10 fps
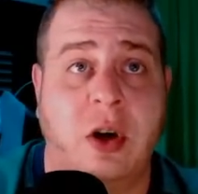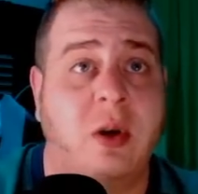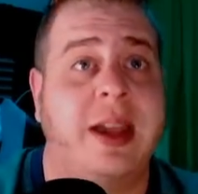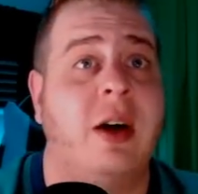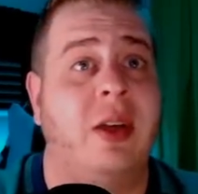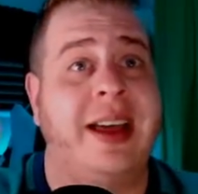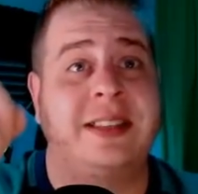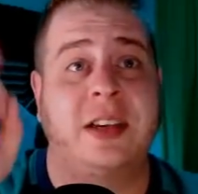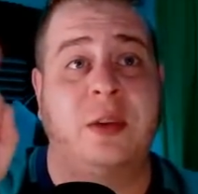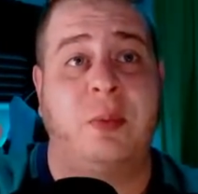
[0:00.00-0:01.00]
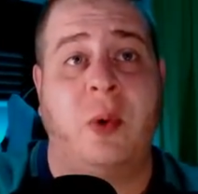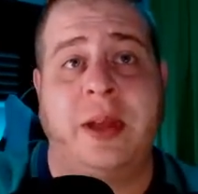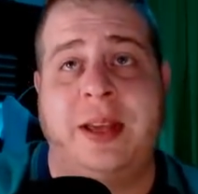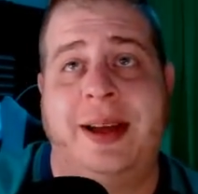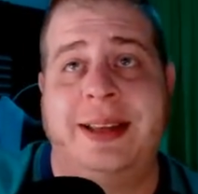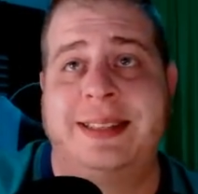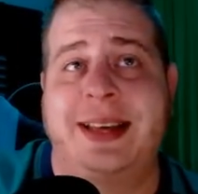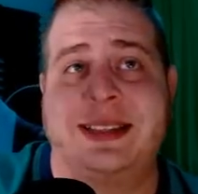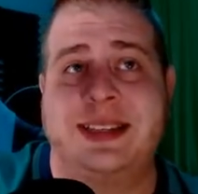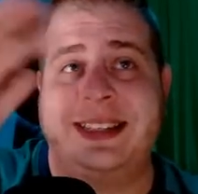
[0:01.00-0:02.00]
Okay, oh, that's a good point, you guys.
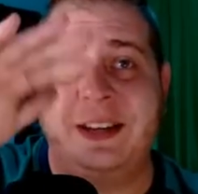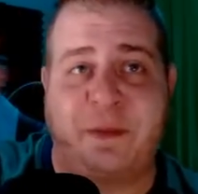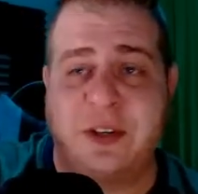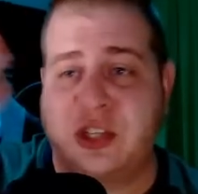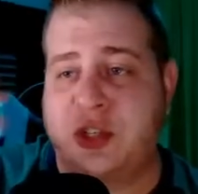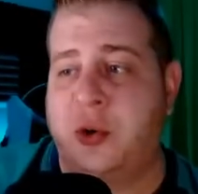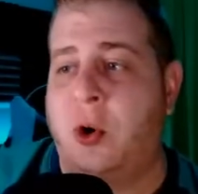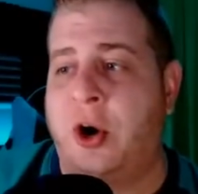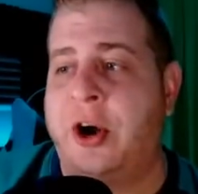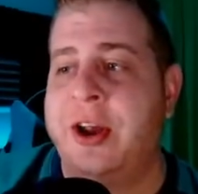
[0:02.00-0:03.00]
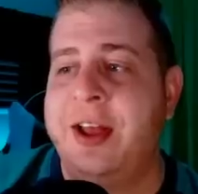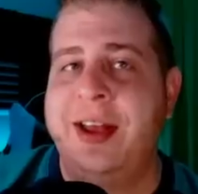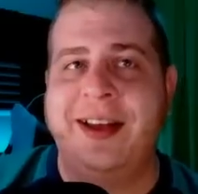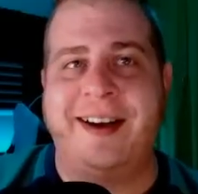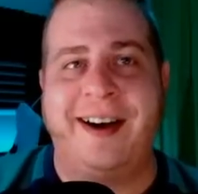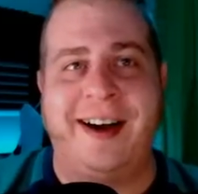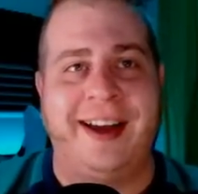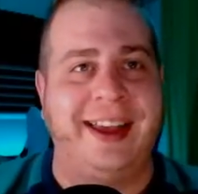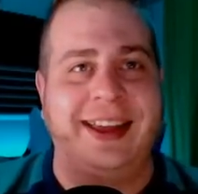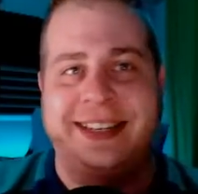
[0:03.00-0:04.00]
That's a different store
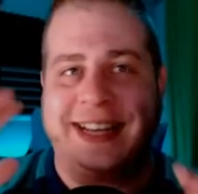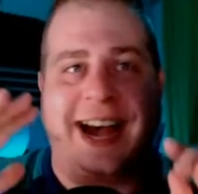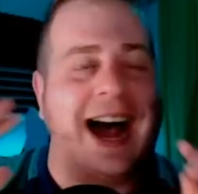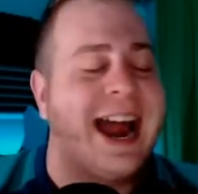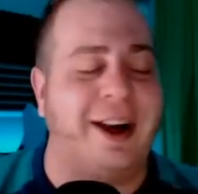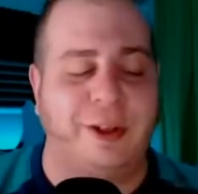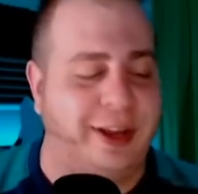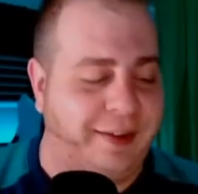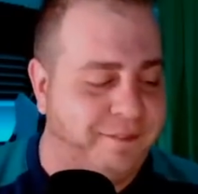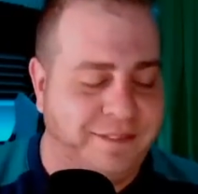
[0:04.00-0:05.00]
entirely.